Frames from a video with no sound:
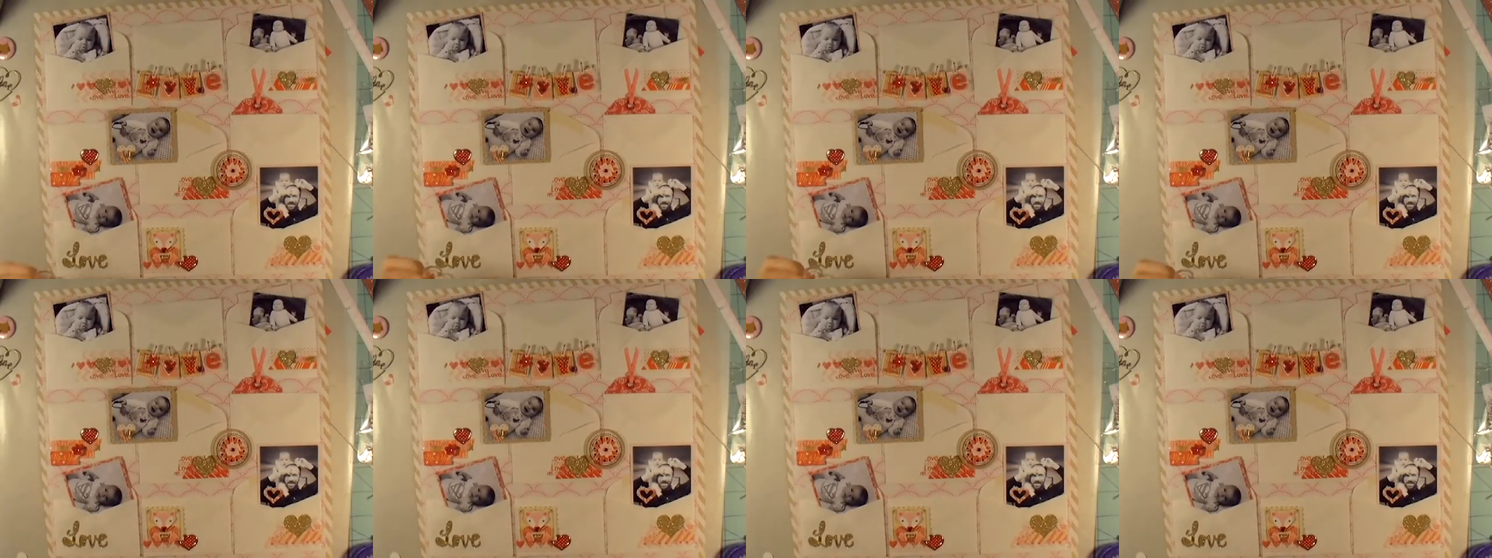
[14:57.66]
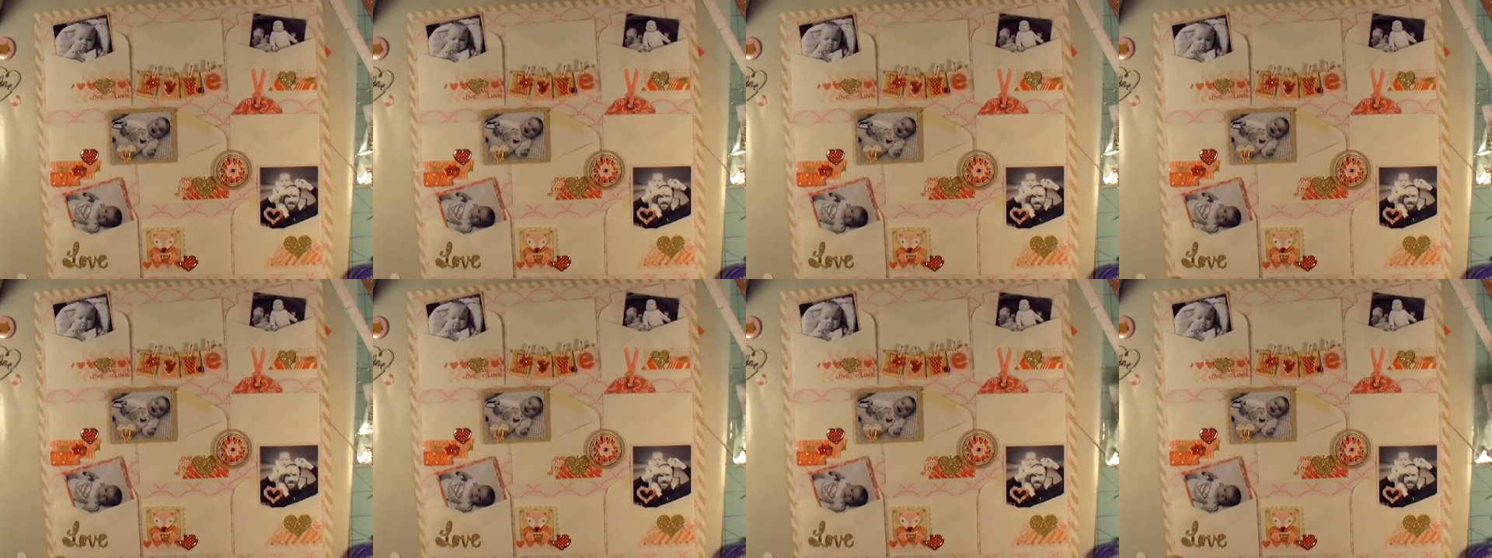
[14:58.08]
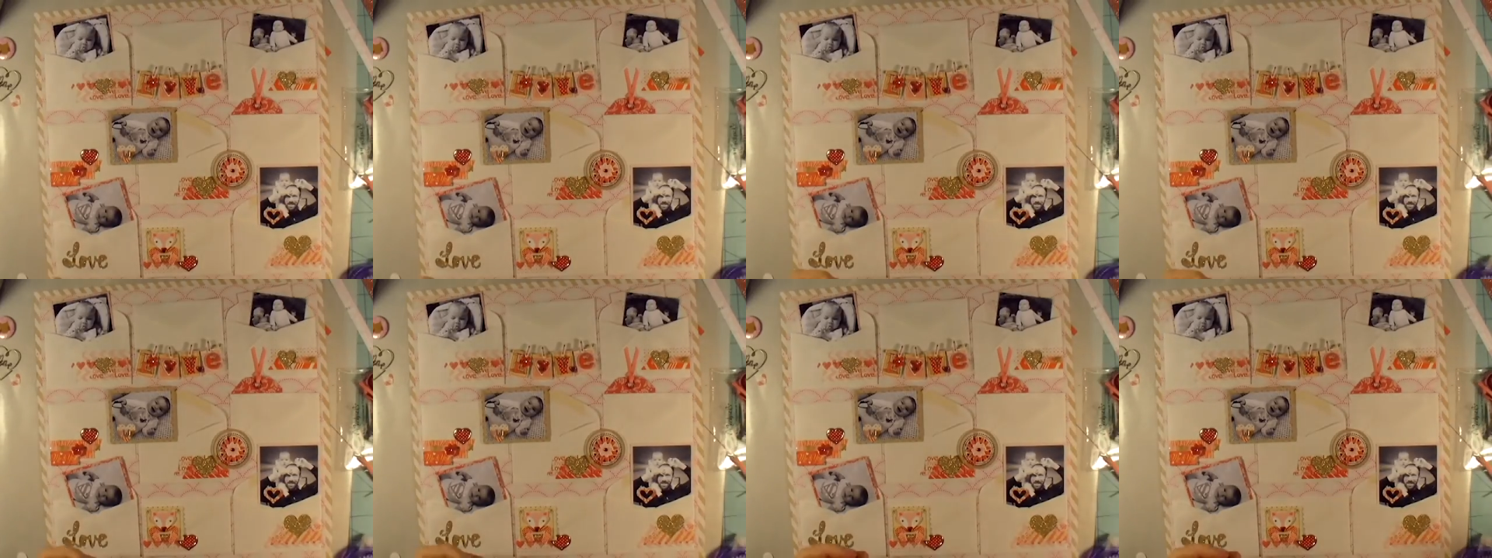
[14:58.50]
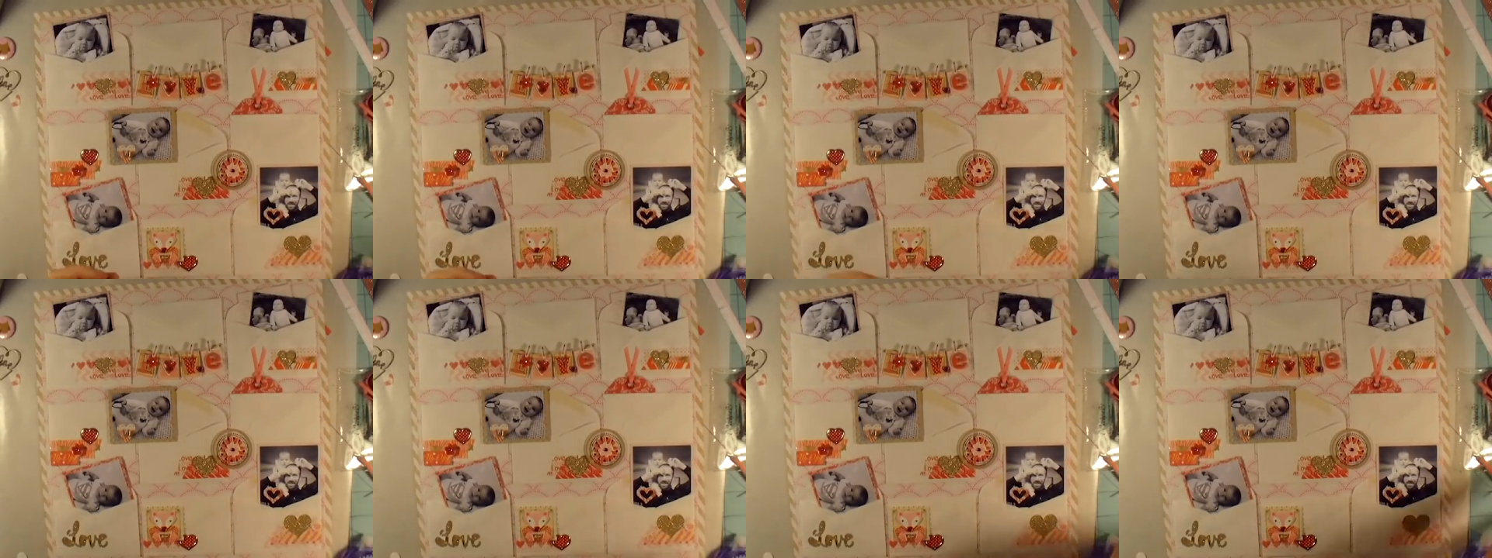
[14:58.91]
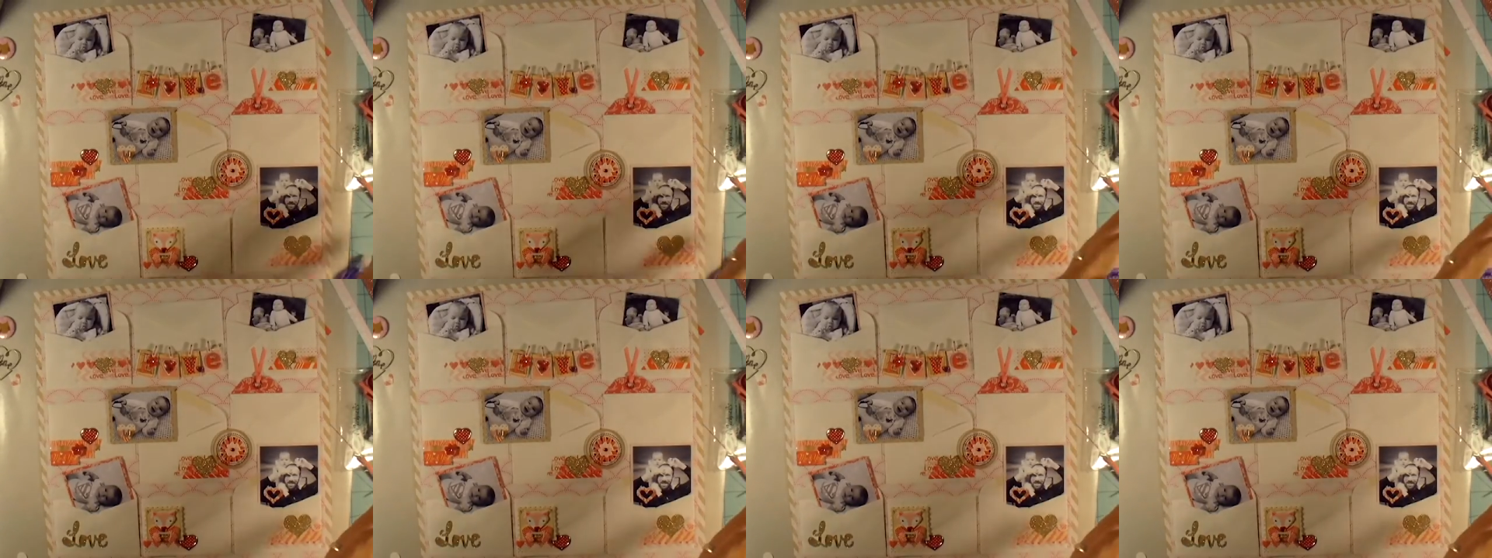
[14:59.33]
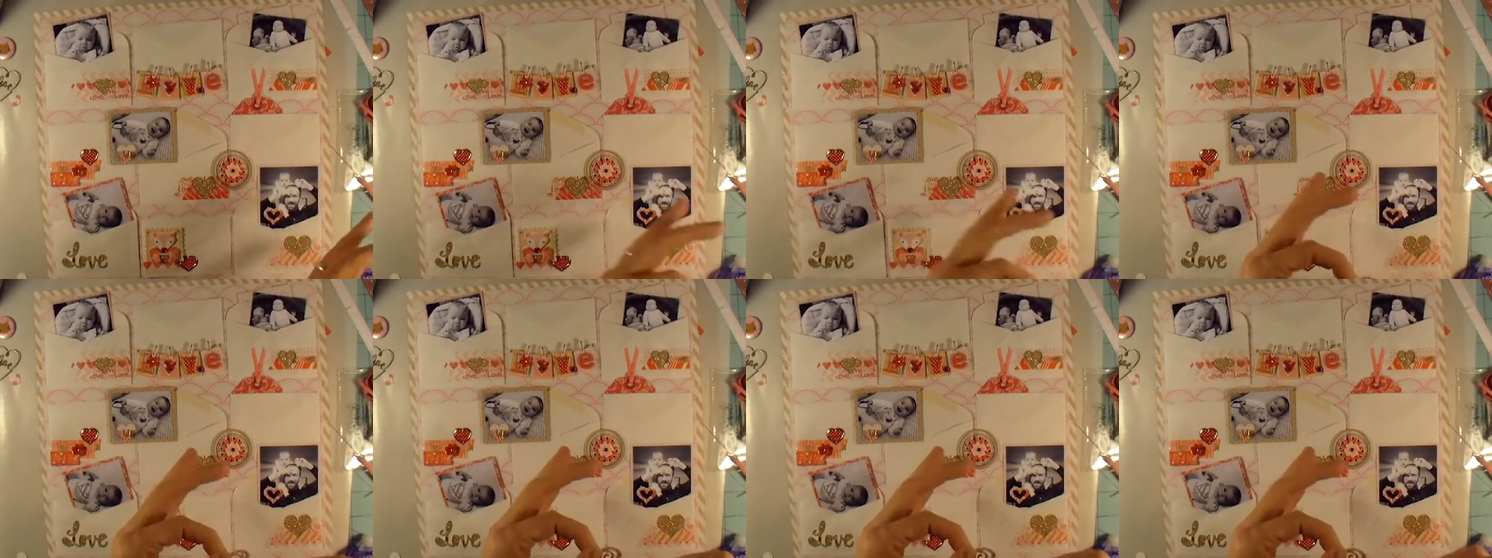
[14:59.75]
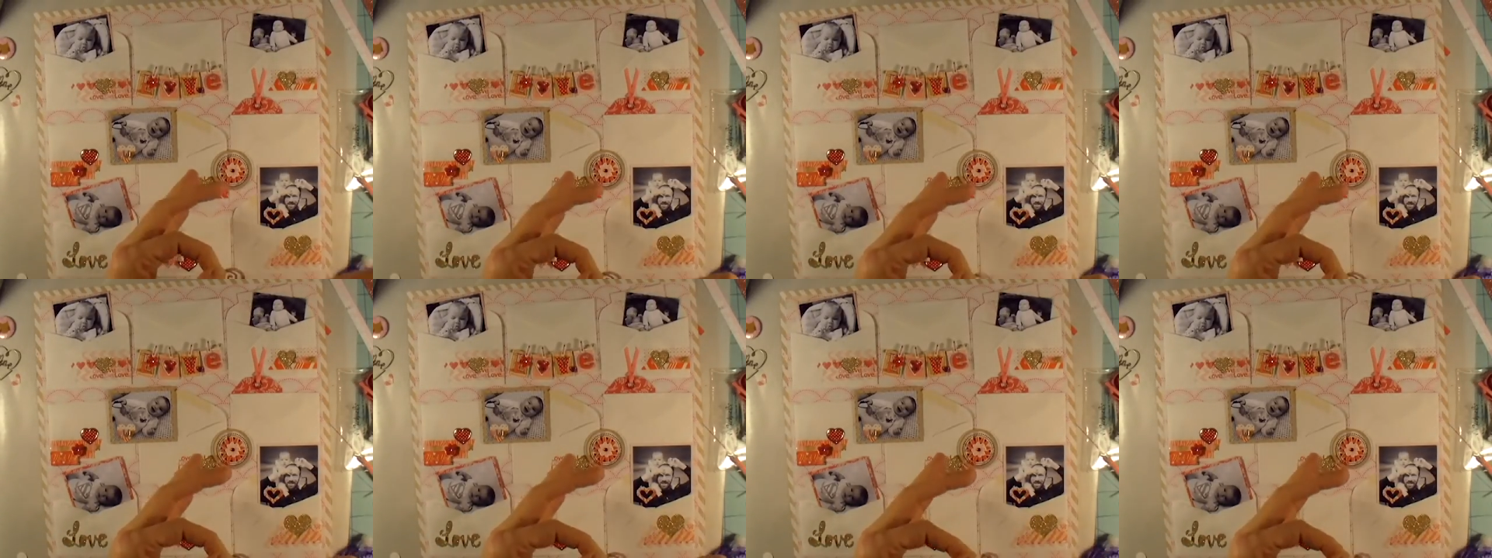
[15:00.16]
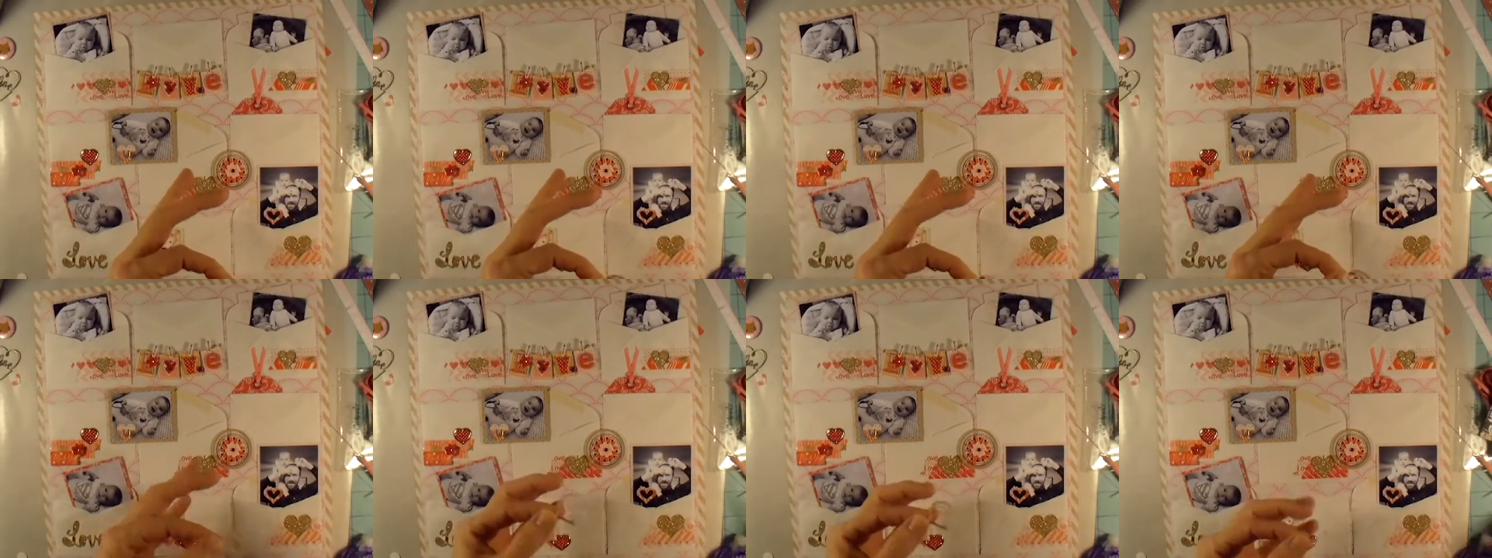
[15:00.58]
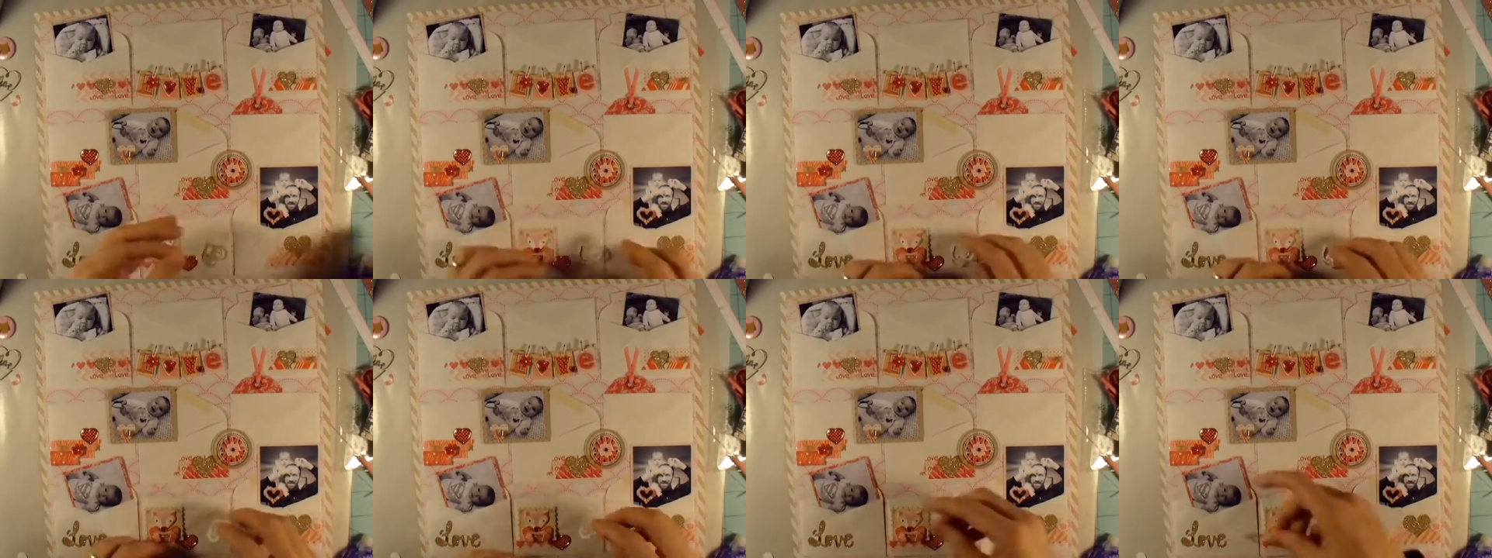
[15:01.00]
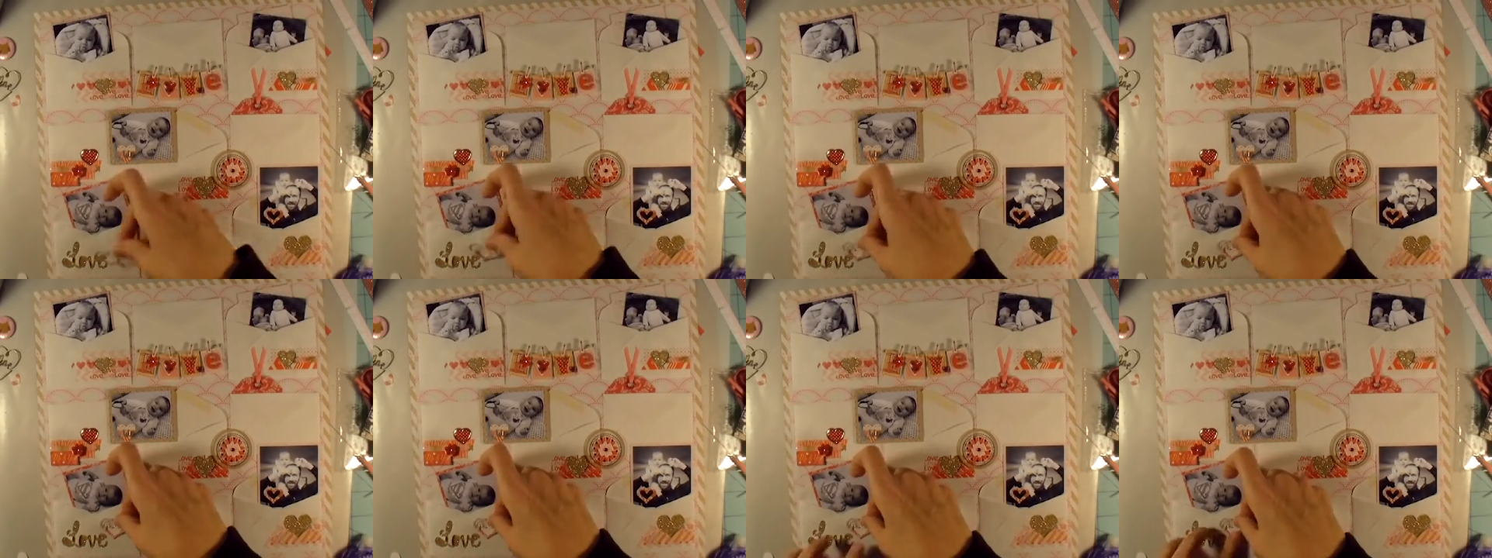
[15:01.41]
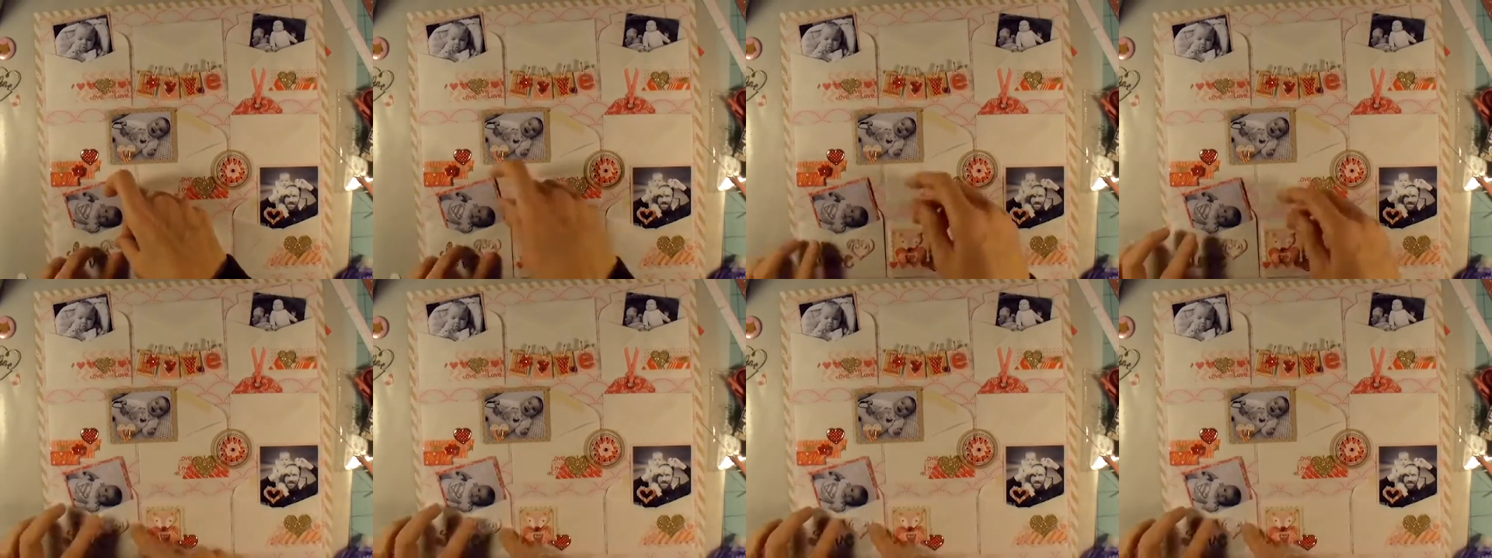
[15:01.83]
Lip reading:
No face is visible, so there are no lips to read.